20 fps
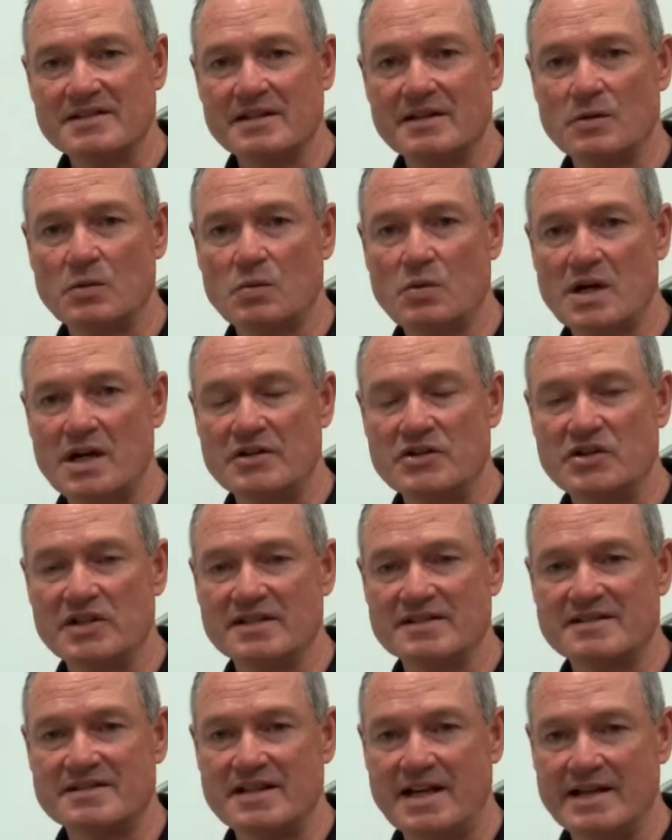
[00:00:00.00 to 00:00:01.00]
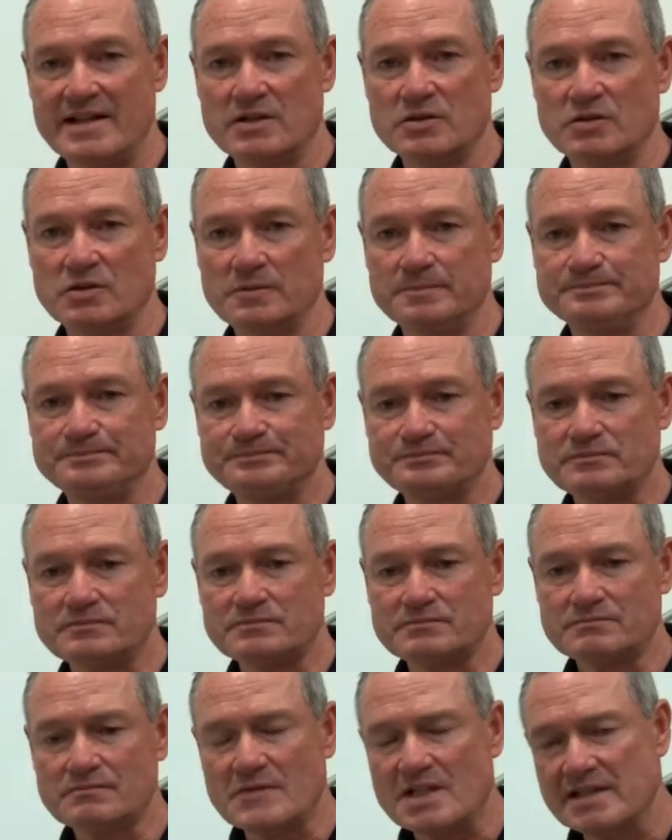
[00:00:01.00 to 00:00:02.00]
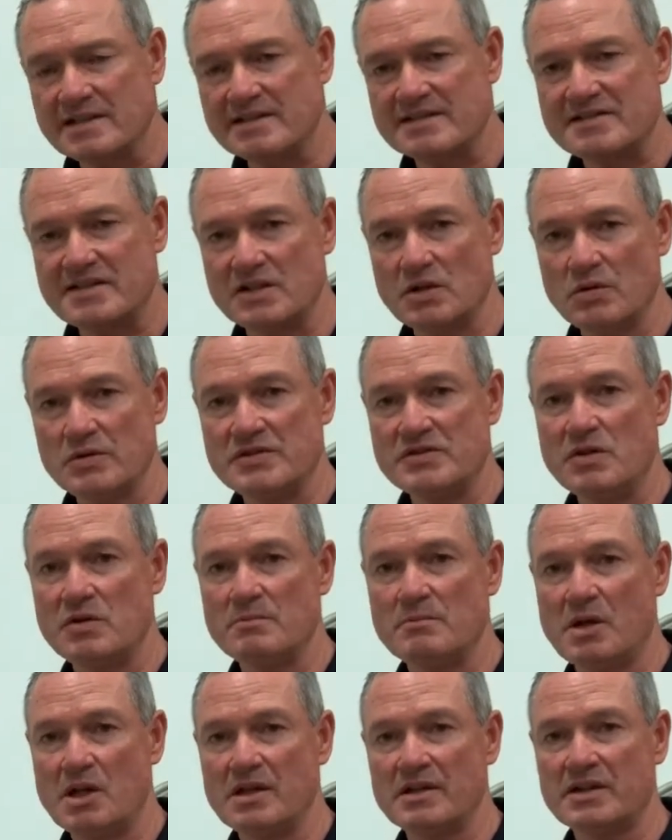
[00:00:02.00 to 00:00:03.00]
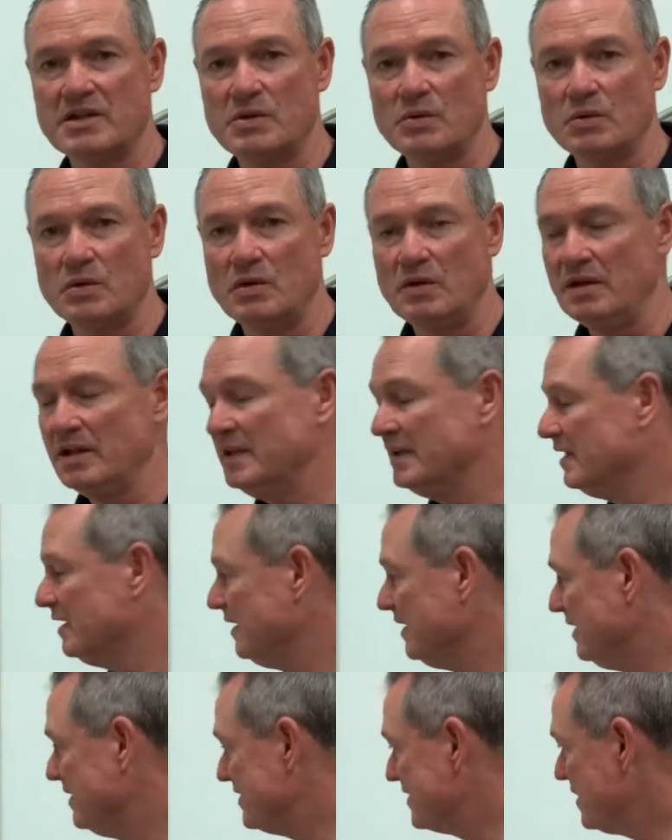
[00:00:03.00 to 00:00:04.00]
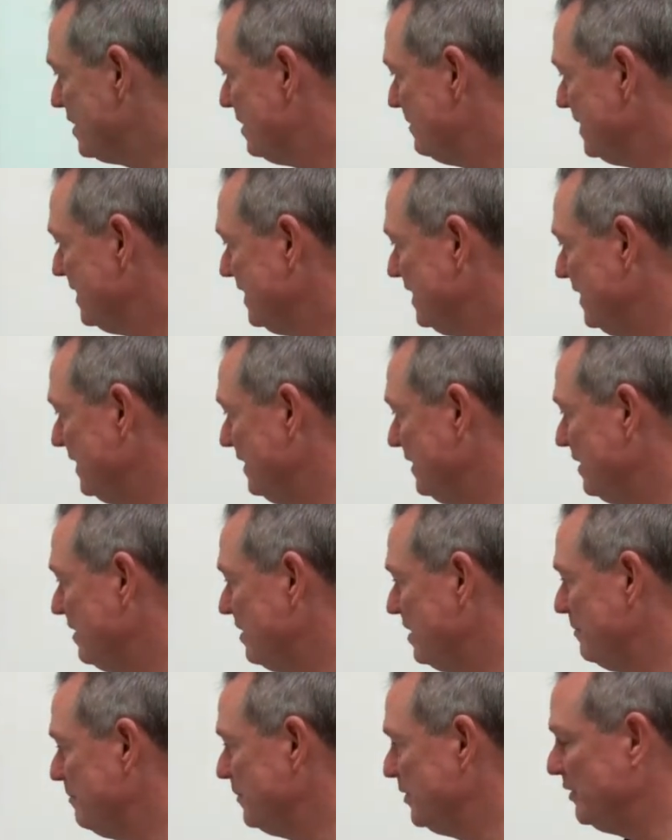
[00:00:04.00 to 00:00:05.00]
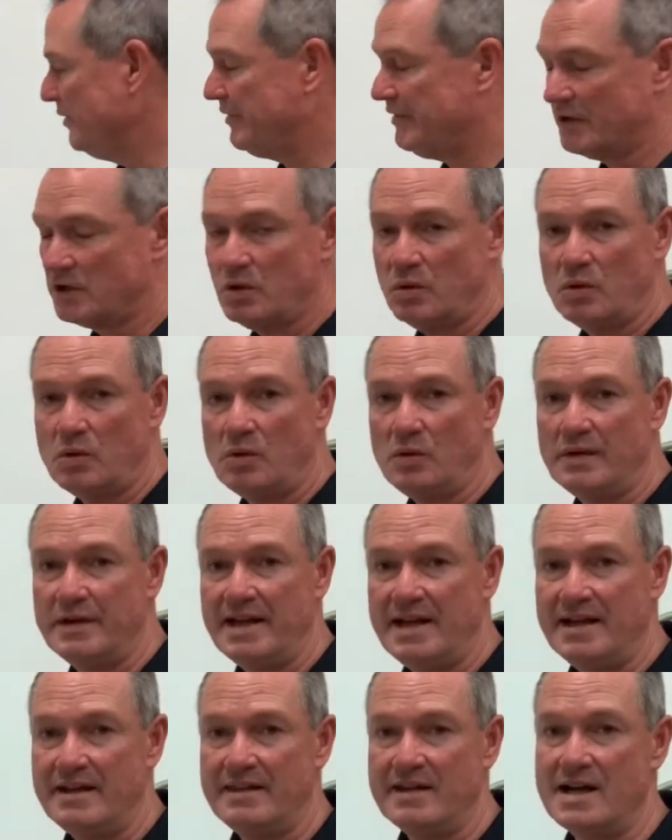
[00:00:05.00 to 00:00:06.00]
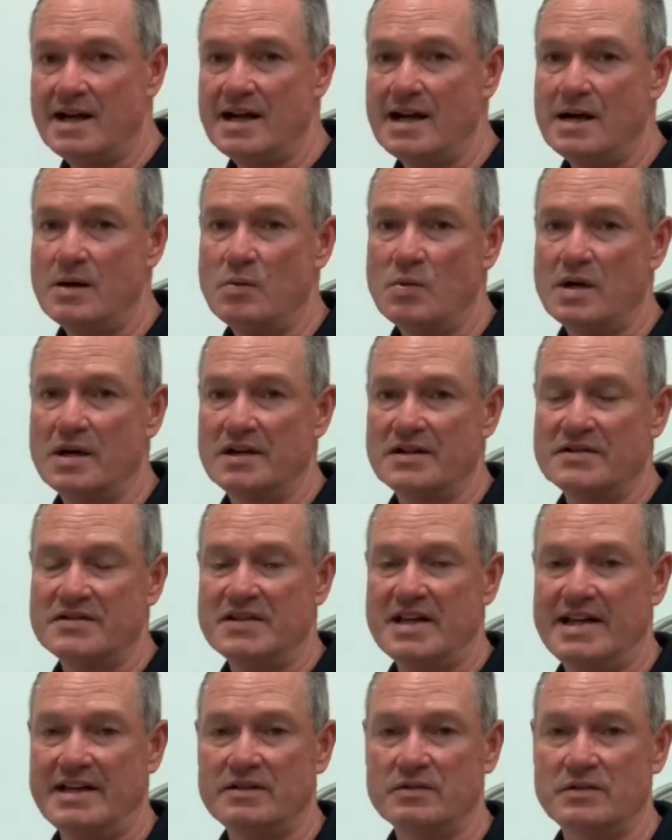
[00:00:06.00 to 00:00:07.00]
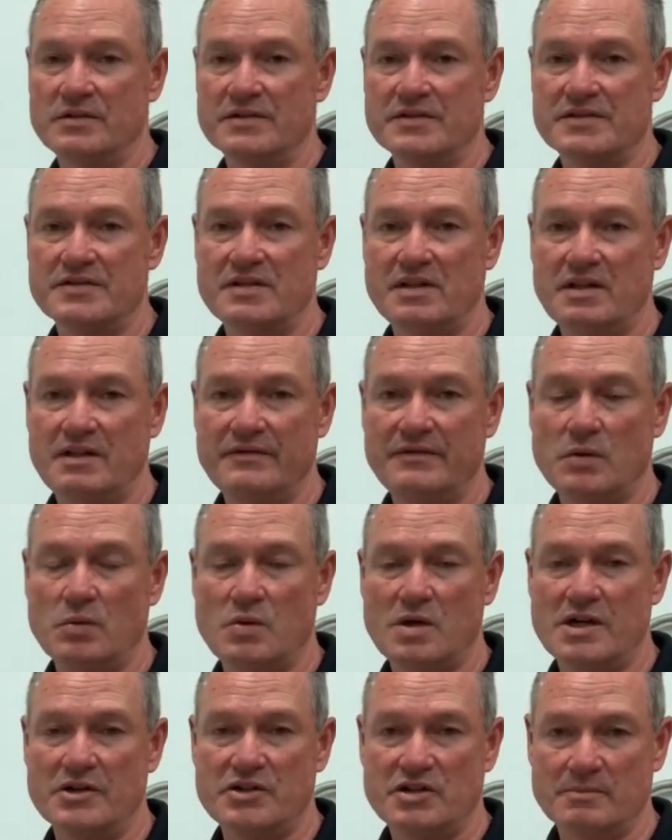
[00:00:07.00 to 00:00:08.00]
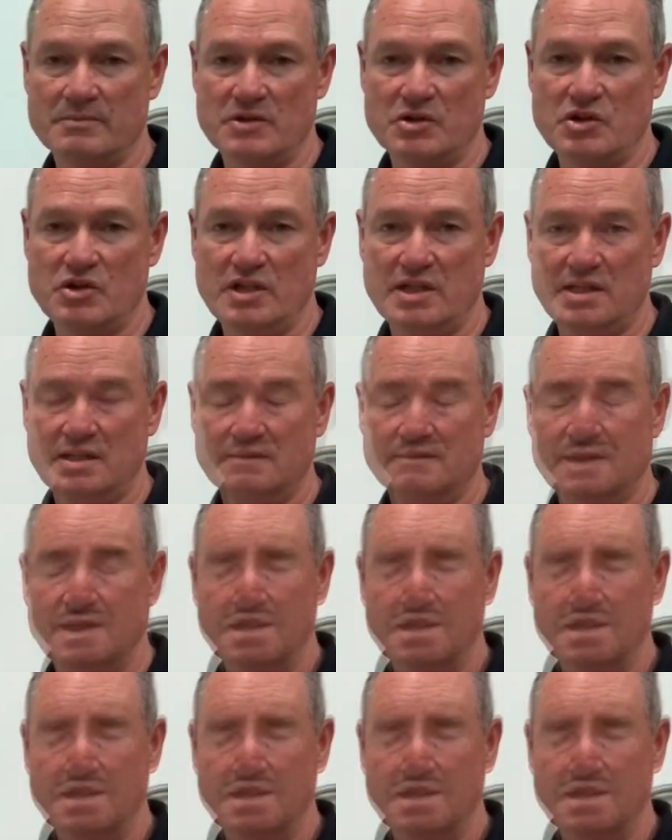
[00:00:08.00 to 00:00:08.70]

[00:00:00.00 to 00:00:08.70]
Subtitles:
in the washing cycle is the ozone molecule is coming in on both the cold and the hot water cycles of the washing machine.